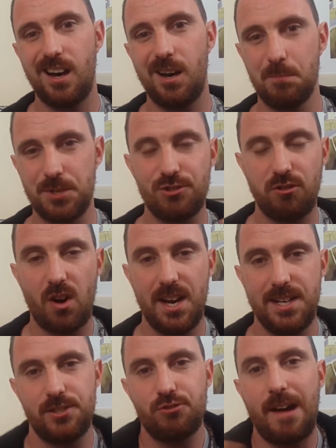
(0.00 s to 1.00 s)
to
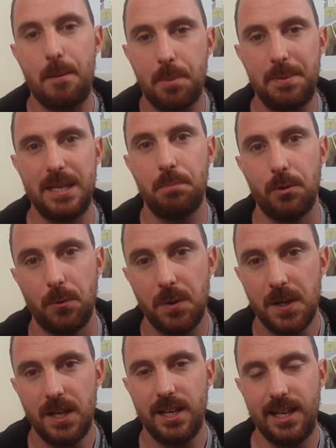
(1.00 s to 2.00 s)
try and trap
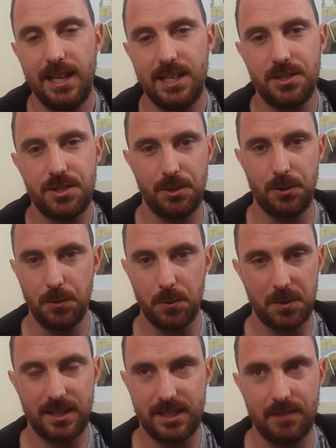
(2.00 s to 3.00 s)
people
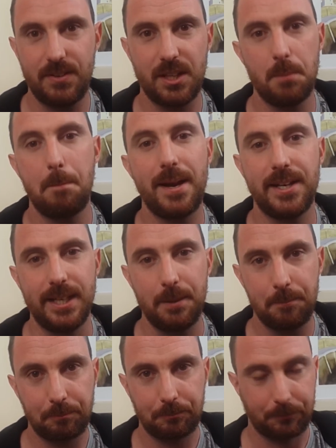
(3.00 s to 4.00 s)
into giving them
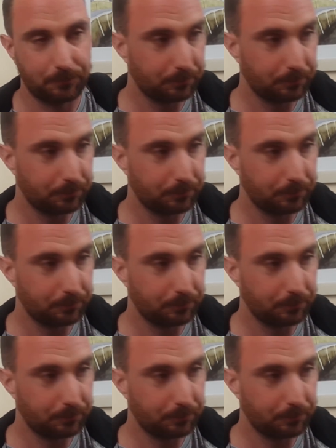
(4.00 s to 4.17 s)
money.